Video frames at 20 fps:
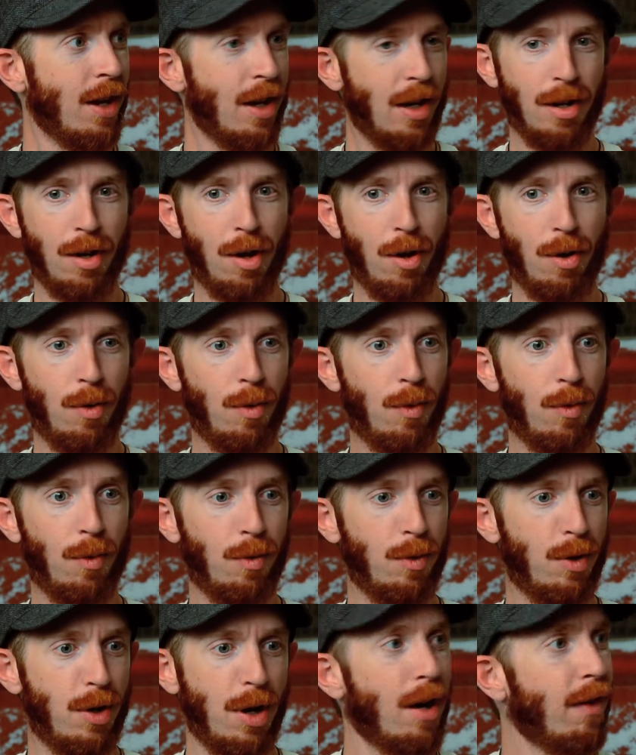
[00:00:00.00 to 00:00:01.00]

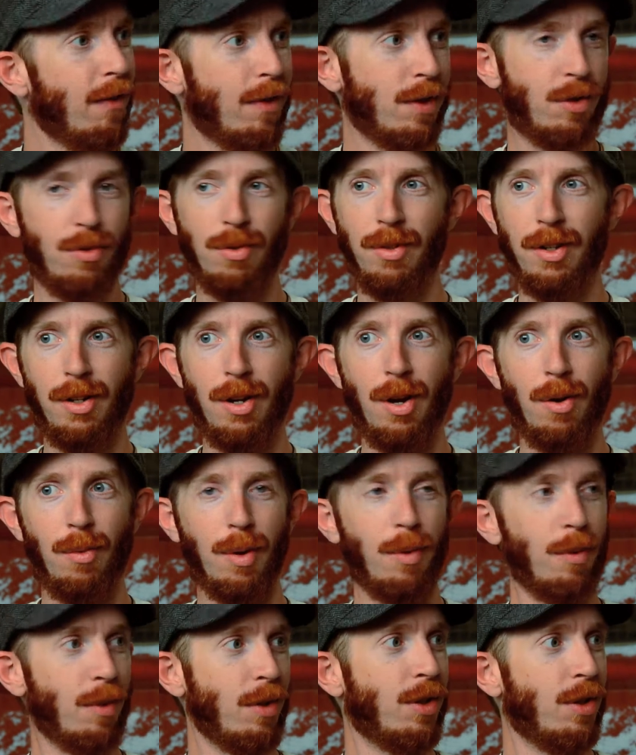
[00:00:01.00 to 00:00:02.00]
none of us really know
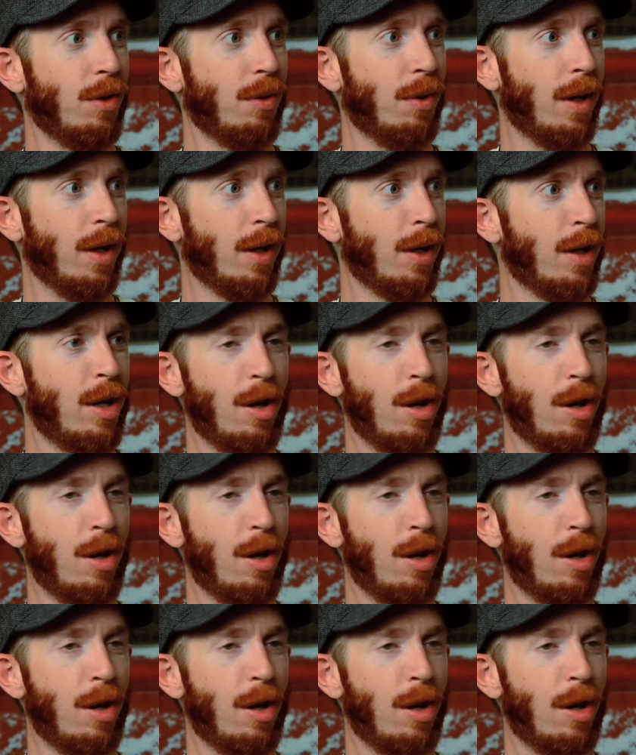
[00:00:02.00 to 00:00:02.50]
what we're doing.